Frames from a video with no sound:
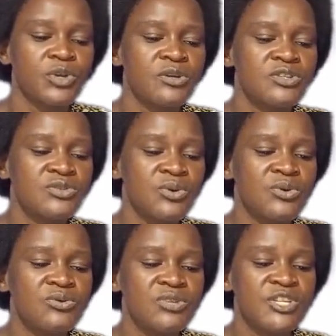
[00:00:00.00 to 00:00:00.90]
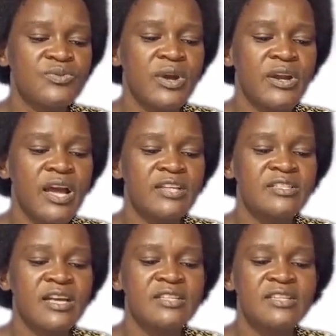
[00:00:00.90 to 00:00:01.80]
So this one
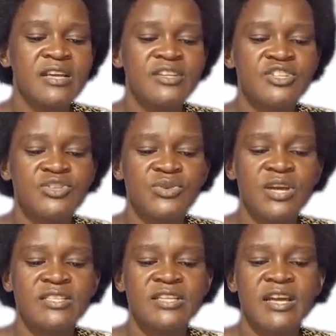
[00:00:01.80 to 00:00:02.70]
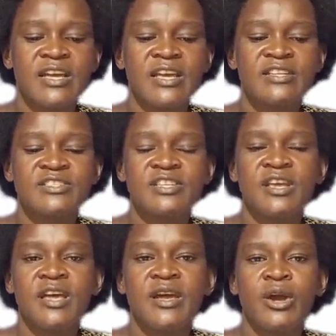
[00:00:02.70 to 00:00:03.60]
acts as an insurance against
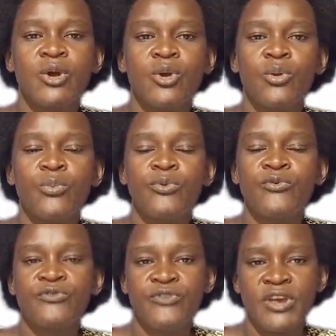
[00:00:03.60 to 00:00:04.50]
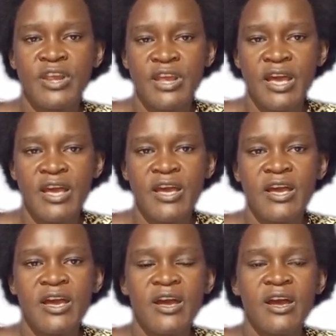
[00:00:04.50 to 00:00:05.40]
a crop failure.
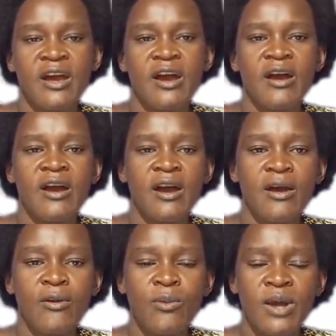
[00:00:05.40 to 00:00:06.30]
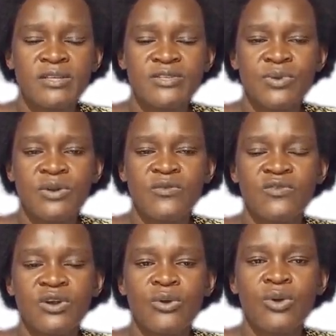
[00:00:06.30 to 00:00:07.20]
Once one of
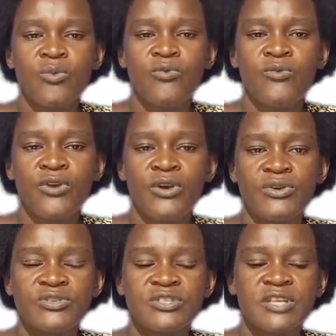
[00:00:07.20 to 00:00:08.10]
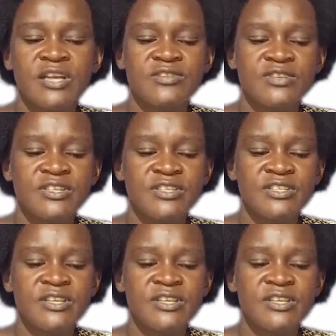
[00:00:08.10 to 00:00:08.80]
the crop fails, at least